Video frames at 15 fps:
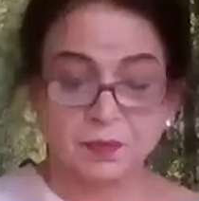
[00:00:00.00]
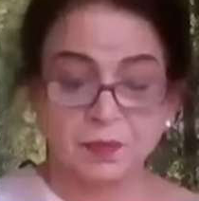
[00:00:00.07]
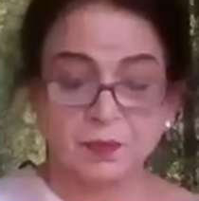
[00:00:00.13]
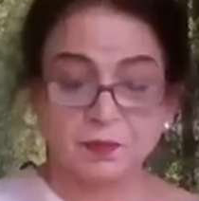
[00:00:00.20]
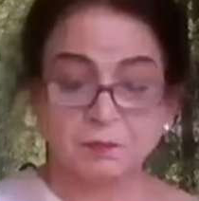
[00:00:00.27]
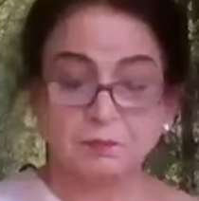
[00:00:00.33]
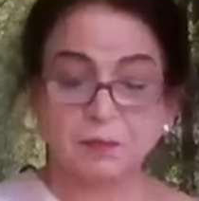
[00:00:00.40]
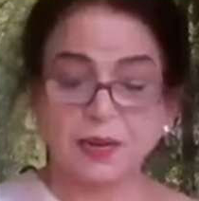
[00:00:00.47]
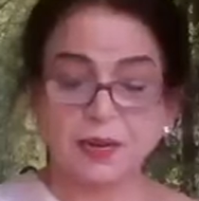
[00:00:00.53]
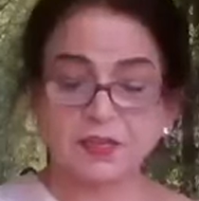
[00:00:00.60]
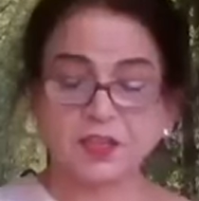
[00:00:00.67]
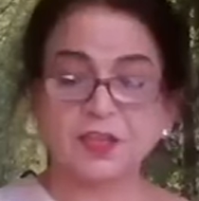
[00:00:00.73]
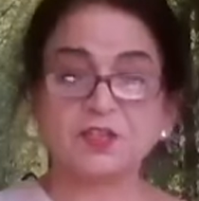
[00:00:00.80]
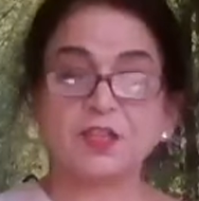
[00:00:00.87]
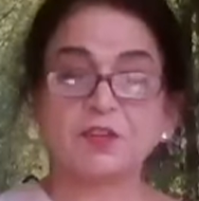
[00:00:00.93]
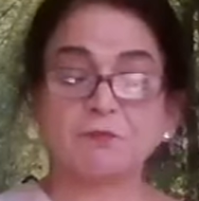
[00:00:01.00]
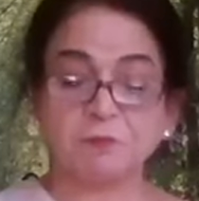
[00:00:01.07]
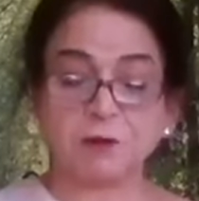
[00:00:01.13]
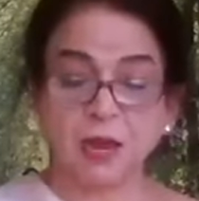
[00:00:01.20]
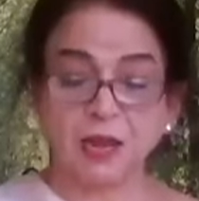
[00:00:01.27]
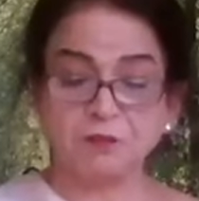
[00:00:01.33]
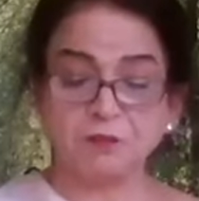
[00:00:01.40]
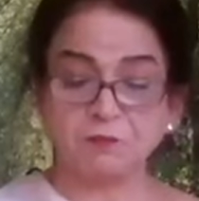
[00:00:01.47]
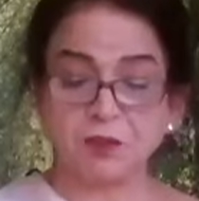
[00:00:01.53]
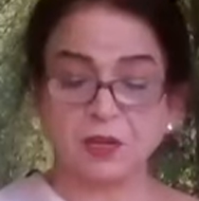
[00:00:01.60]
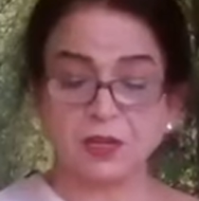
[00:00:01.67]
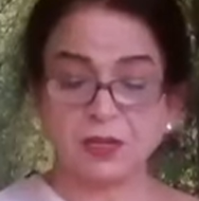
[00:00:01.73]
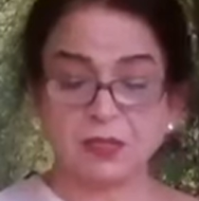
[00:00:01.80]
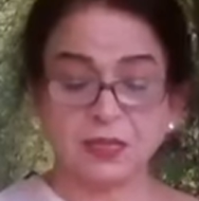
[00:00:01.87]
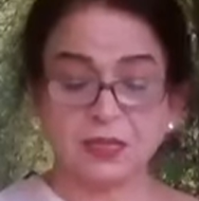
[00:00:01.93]
Breath is the
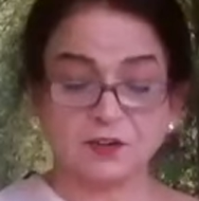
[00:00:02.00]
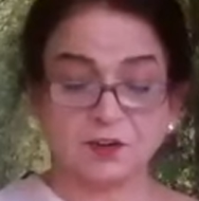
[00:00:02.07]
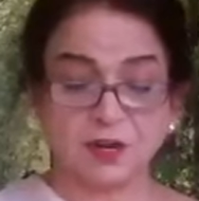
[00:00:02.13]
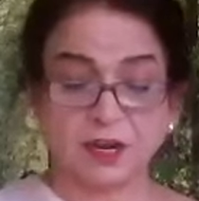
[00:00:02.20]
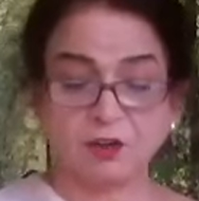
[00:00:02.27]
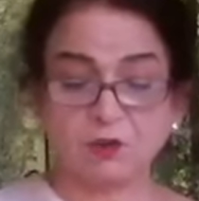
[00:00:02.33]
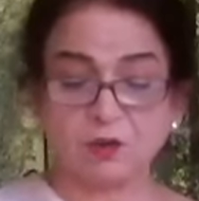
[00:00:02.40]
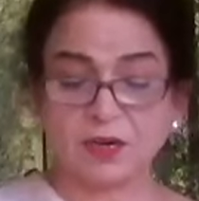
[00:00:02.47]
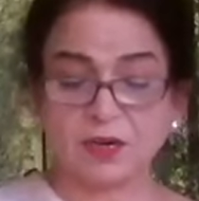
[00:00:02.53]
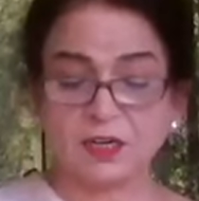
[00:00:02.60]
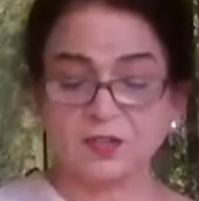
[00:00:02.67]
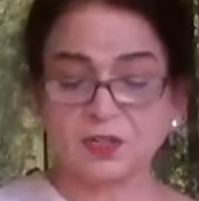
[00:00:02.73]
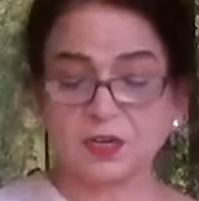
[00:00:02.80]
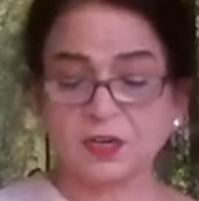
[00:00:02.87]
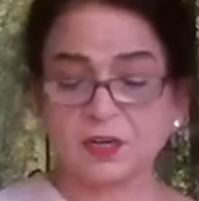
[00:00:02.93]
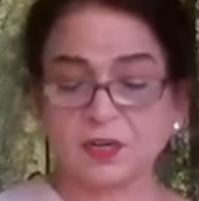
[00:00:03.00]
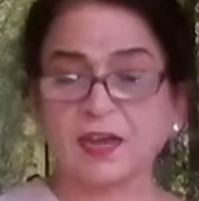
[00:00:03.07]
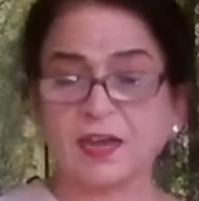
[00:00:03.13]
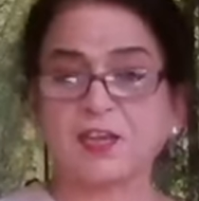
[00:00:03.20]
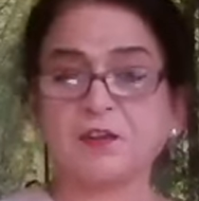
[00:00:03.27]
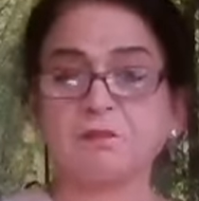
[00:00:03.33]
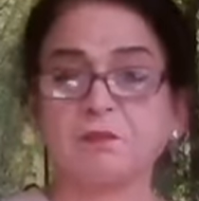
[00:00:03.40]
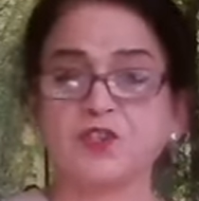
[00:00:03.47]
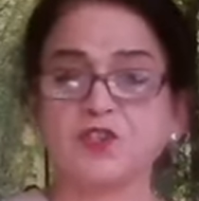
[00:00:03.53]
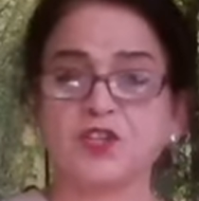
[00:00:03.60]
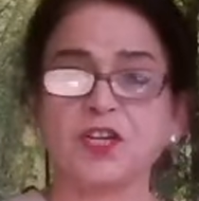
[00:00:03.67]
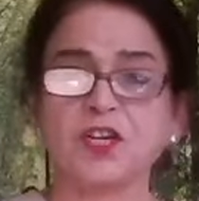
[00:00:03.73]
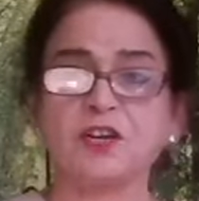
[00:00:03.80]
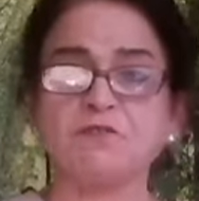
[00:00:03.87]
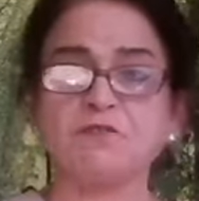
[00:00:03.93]
flywheel that regulates the entire
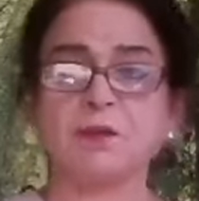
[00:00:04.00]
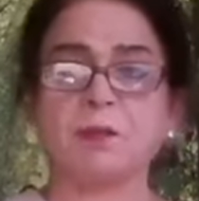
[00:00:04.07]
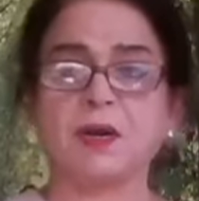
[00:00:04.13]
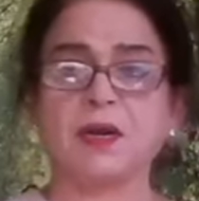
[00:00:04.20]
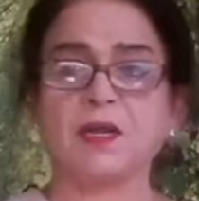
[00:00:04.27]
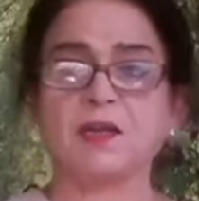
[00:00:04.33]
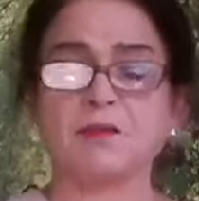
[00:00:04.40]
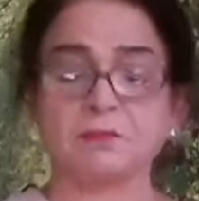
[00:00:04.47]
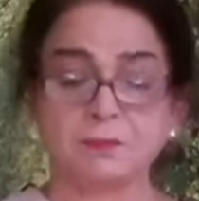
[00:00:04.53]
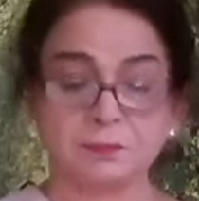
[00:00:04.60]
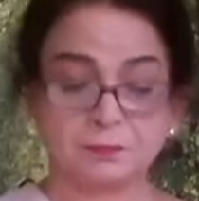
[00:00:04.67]
machine of the body.